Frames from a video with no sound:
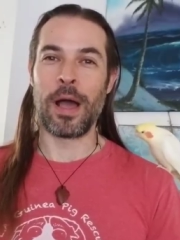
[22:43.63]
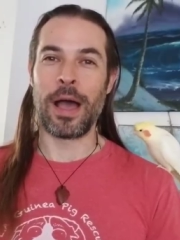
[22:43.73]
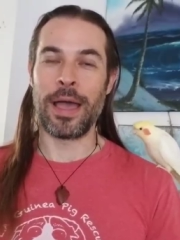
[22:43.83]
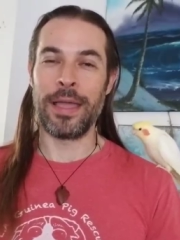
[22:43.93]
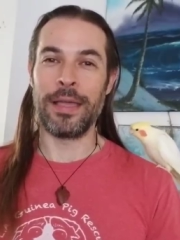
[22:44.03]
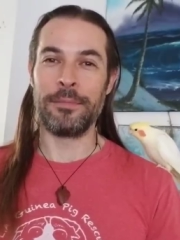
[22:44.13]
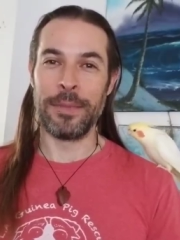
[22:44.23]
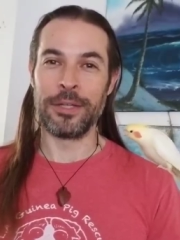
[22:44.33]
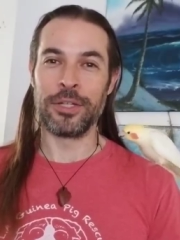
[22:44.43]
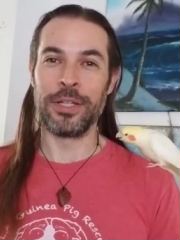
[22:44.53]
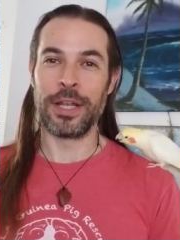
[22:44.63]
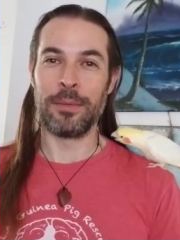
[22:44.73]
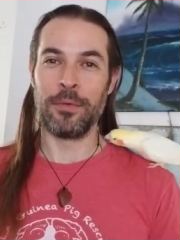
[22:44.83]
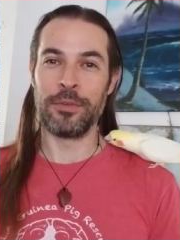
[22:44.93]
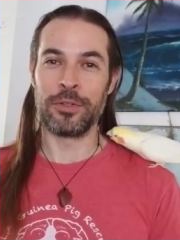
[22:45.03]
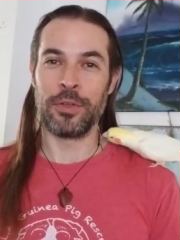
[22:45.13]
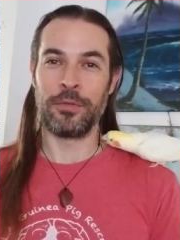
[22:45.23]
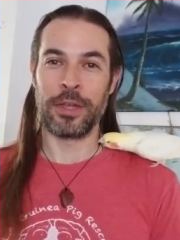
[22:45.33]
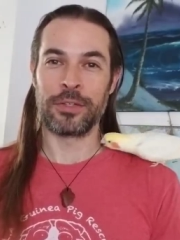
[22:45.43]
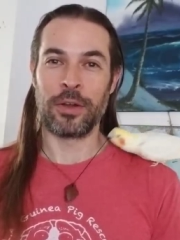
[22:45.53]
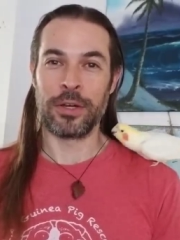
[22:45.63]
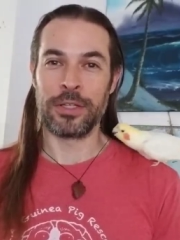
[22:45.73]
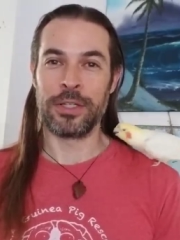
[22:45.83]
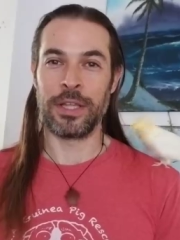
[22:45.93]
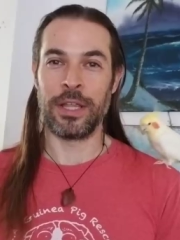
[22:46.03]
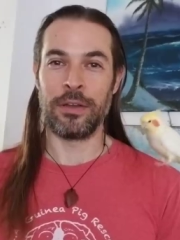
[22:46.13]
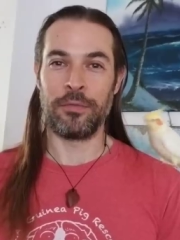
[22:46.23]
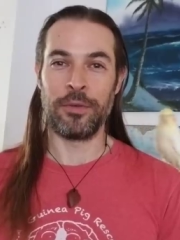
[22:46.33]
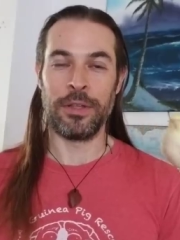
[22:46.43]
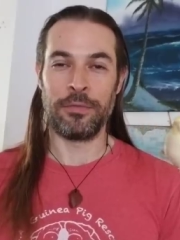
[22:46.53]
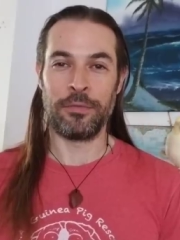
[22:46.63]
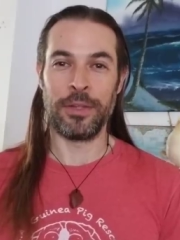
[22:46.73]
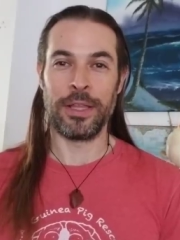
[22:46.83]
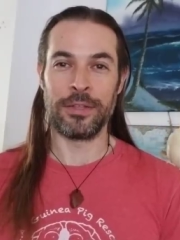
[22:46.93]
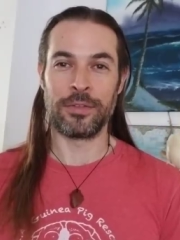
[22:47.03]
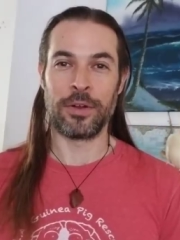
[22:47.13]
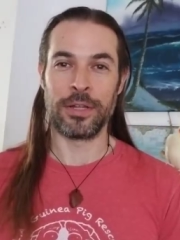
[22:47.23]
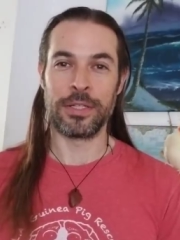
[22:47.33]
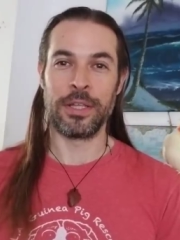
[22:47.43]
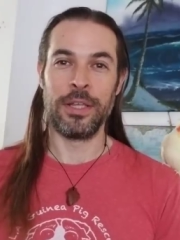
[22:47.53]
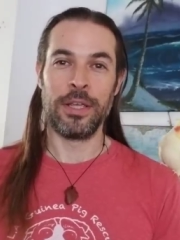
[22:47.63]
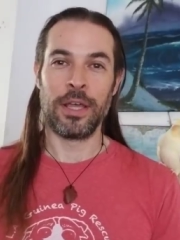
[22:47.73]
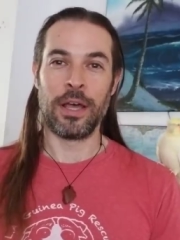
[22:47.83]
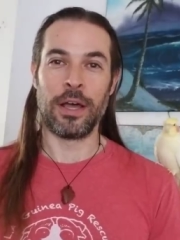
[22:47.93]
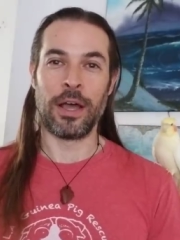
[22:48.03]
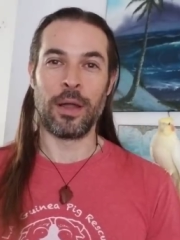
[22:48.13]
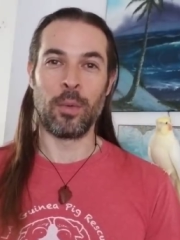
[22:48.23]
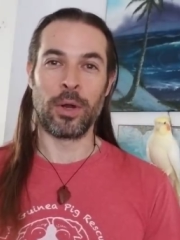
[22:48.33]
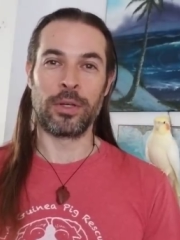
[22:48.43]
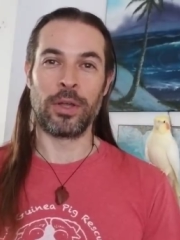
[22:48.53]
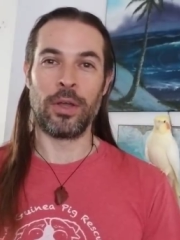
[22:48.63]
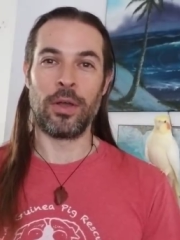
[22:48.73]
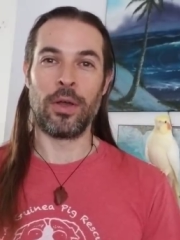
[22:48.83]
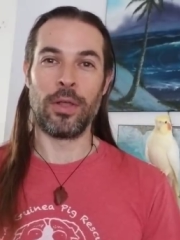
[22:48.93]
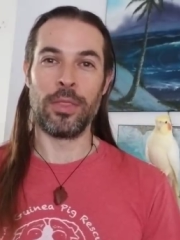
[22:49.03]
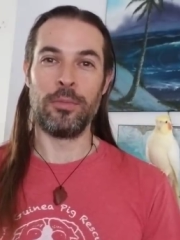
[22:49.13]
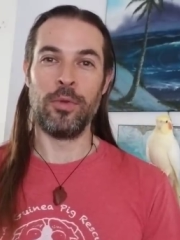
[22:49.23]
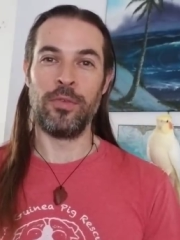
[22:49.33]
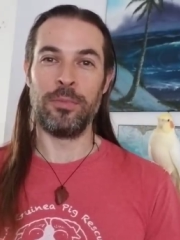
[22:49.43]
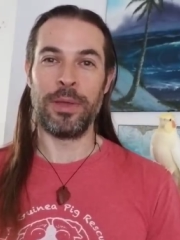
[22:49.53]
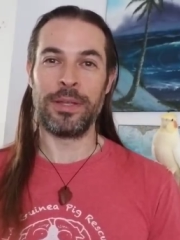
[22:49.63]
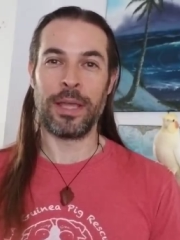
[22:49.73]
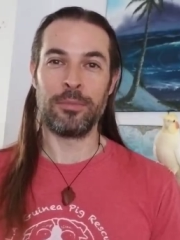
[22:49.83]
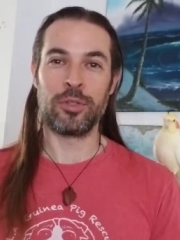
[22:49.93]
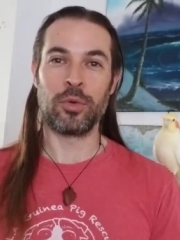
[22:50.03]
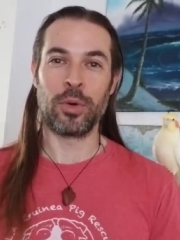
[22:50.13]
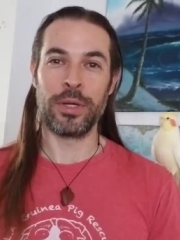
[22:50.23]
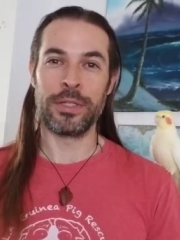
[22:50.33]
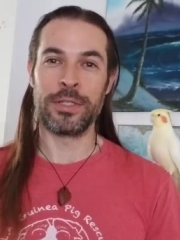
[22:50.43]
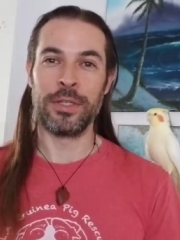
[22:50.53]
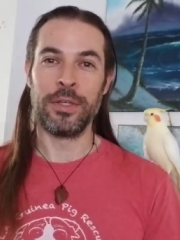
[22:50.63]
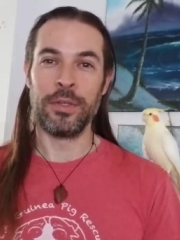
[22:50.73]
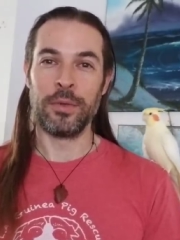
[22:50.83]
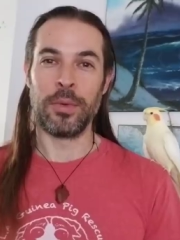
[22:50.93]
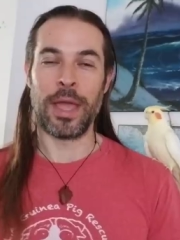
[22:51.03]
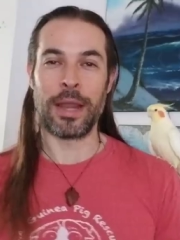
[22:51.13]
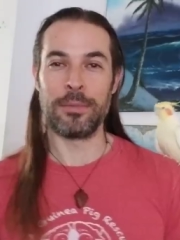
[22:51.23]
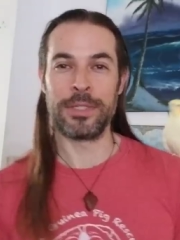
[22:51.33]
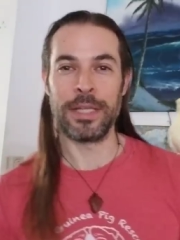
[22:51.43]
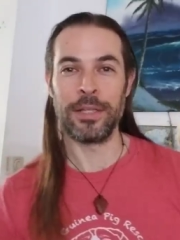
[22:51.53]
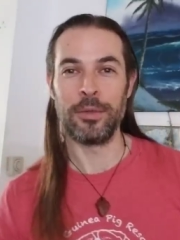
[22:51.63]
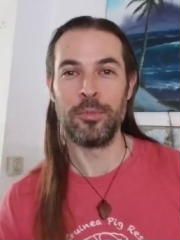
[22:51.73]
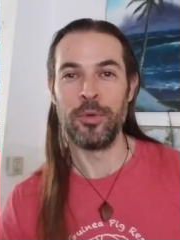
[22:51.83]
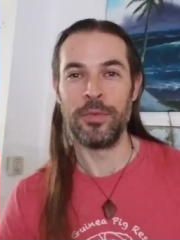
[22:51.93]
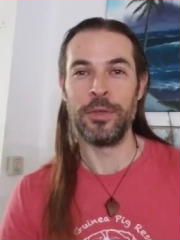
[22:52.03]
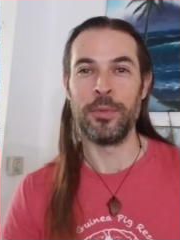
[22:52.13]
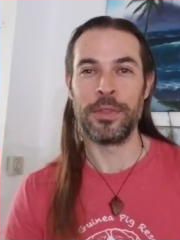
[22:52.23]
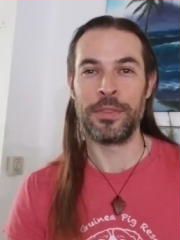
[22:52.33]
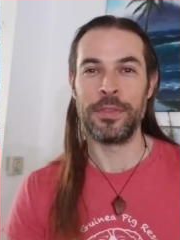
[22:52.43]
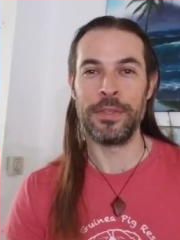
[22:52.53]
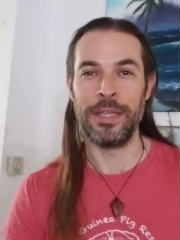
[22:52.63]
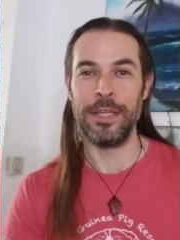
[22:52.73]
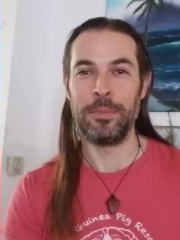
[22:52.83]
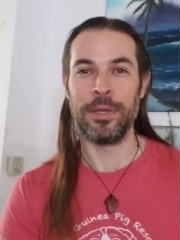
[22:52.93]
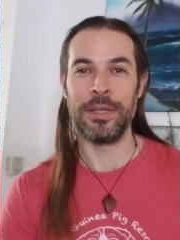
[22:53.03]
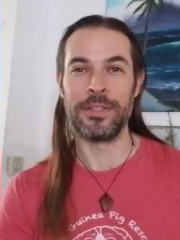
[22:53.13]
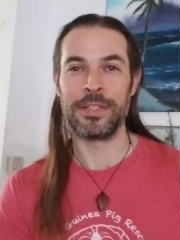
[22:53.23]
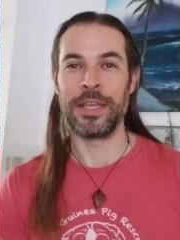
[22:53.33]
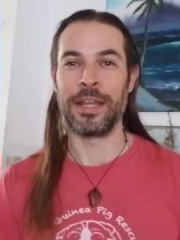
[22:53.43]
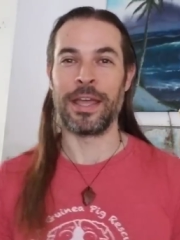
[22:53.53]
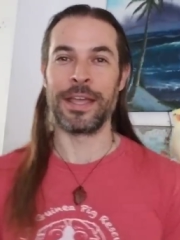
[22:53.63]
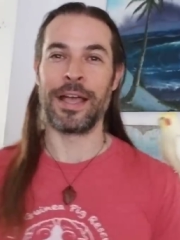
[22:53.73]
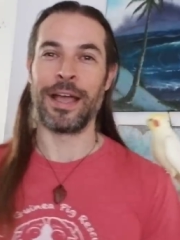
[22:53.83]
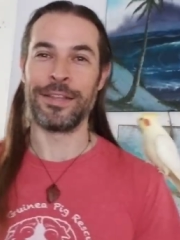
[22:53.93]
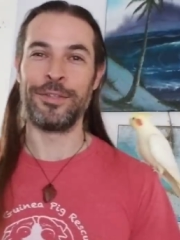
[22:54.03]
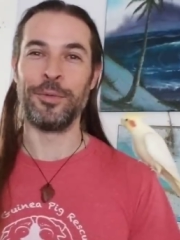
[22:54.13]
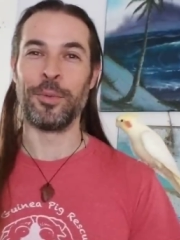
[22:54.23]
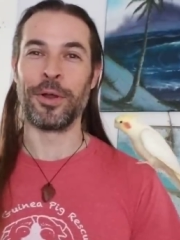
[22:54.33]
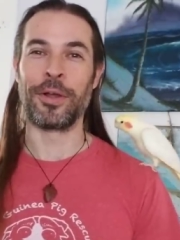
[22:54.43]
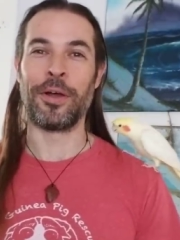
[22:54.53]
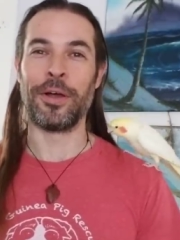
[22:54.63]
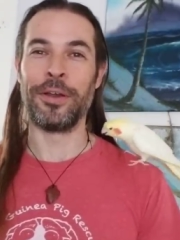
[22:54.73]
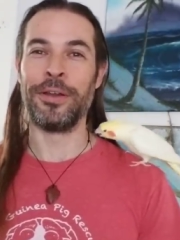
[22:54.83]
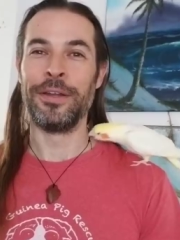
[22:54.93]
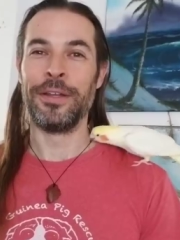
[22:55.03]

I mentioned that I'm a visual effects artist and a, free, a freelance artist. Uh, I worked on the movie Bedtime Stories, Adam Sandler movie with guinea pigs, and I got to work on